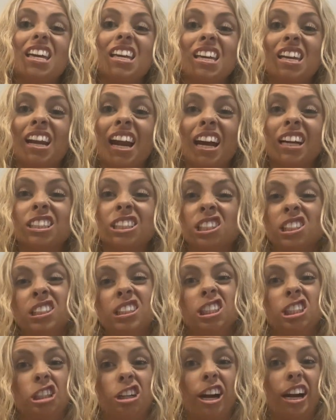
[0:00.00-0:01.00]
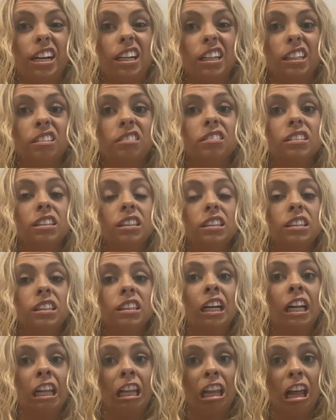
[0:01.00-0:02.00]
it actually degraded
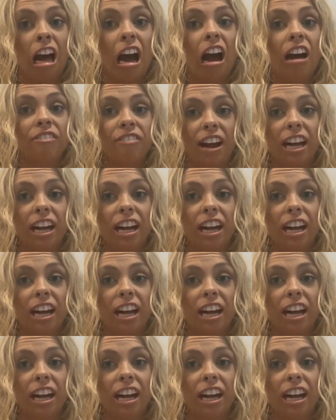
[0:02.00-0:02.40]
a lot